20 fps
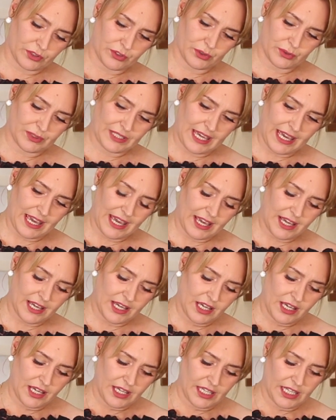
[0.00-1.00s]

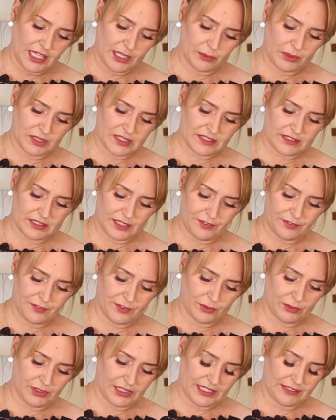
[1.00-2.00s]
Today, it was,
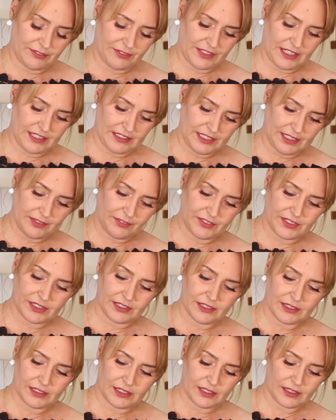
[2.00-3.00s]
if I
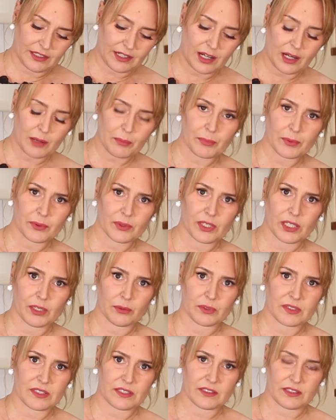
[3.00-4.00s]
lifted it up,
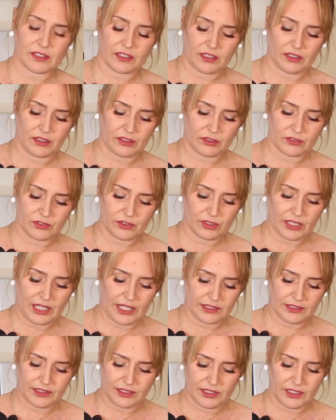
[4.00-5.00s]
it was sticking out
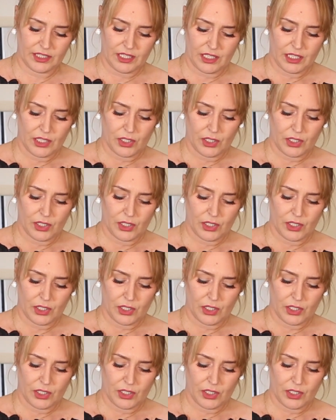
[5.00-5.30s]
together.